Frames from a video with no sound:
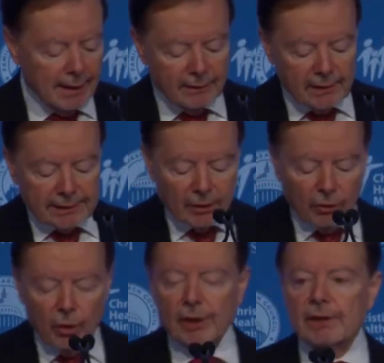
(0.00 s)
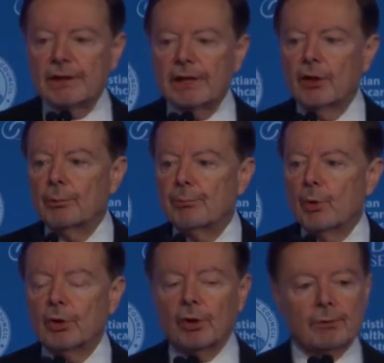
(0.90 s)
Let's take a look at Senator
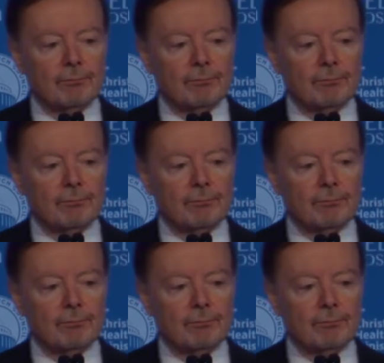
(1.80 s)
Booker.